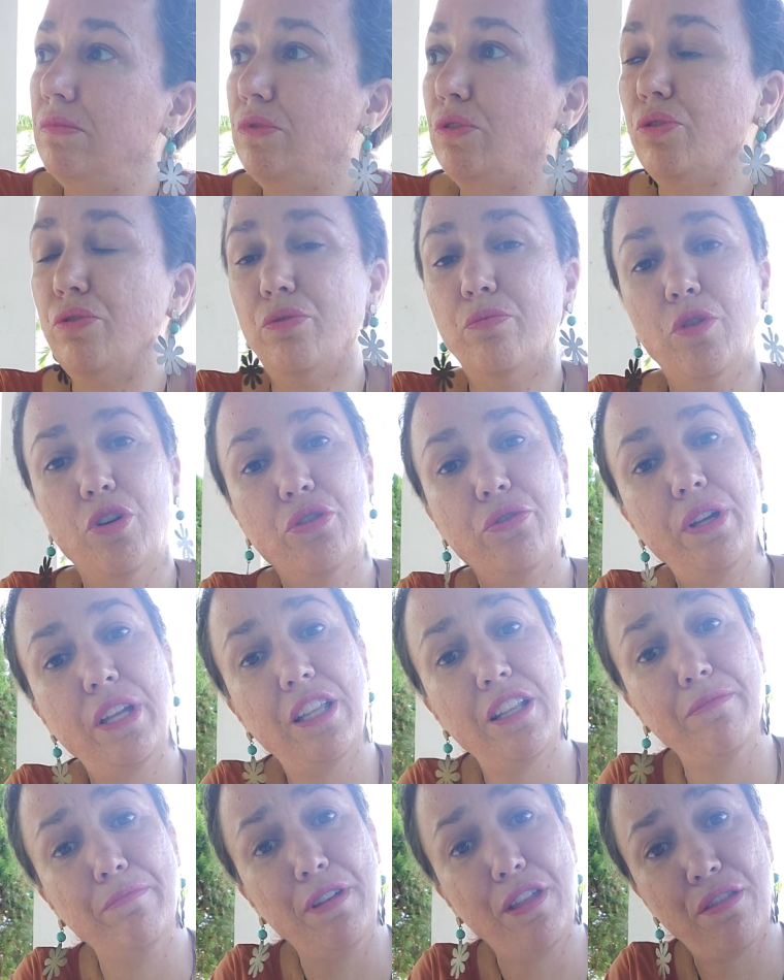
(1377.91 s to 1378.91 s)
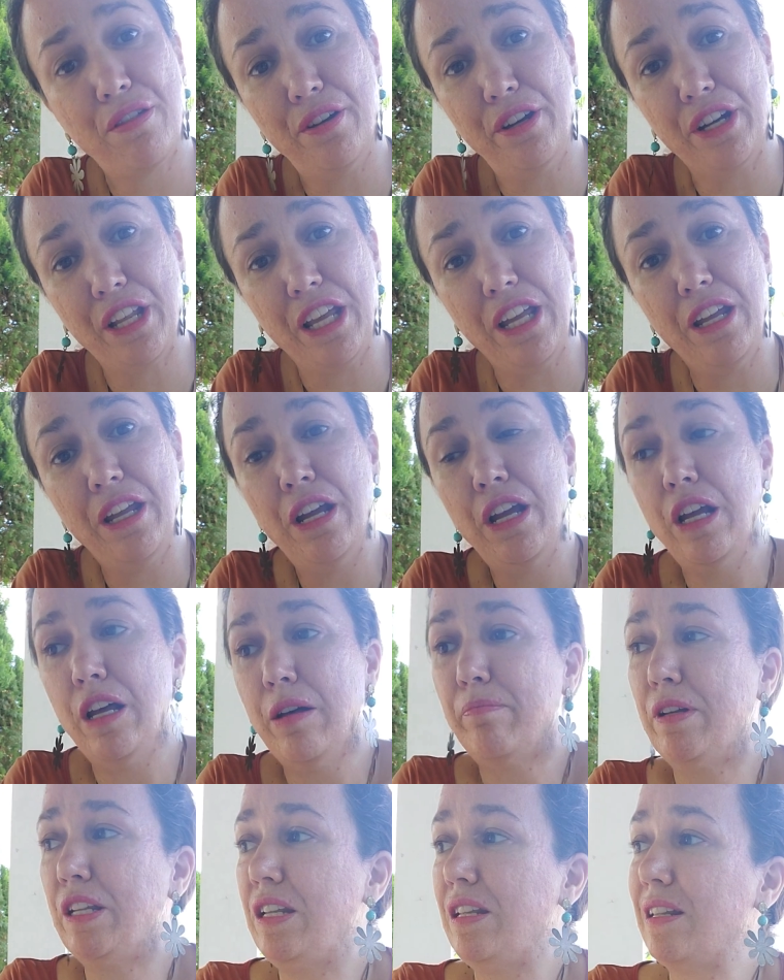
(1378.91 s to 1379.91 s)
Tomorrow it can be 30,
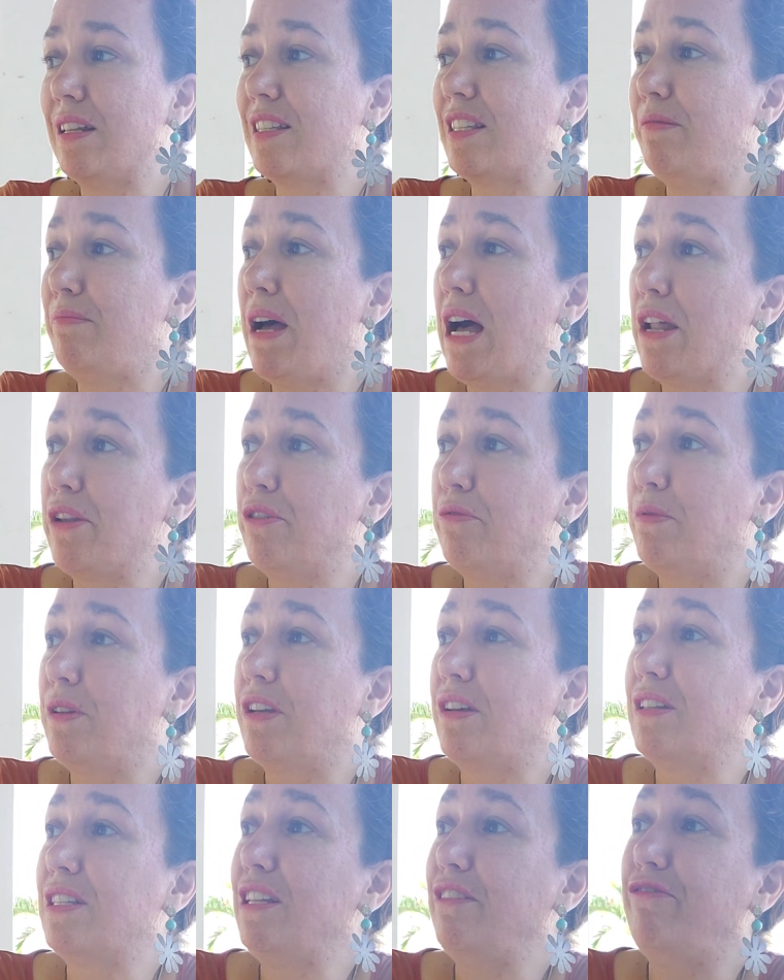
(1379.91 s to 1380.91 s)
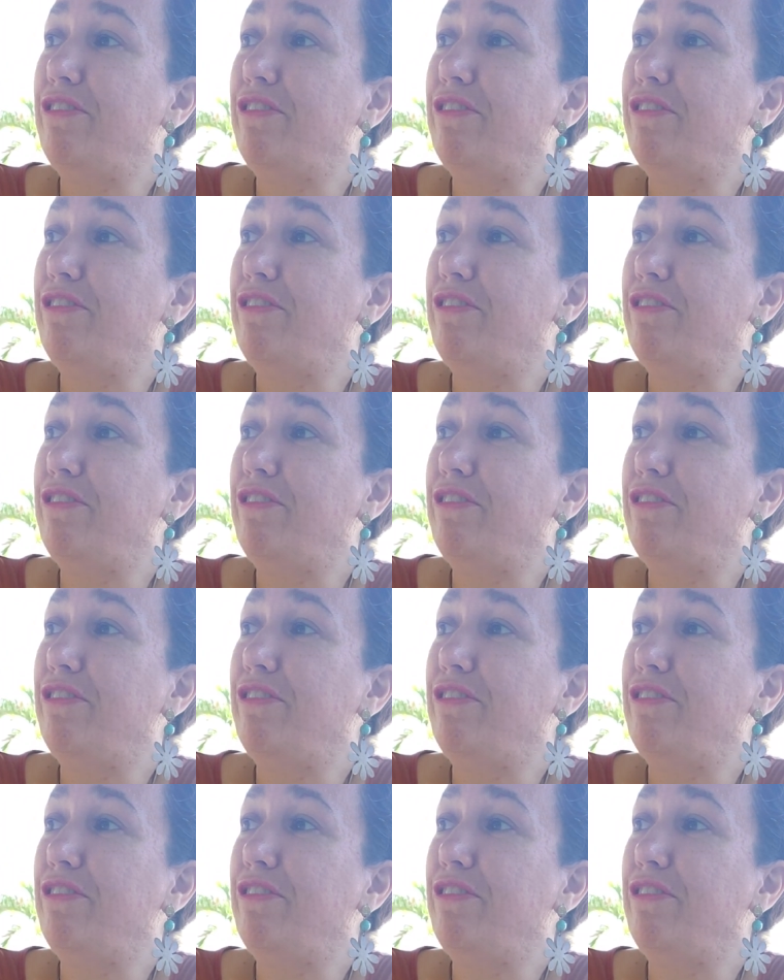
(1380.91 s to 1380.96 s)
but it doesn't matter, because if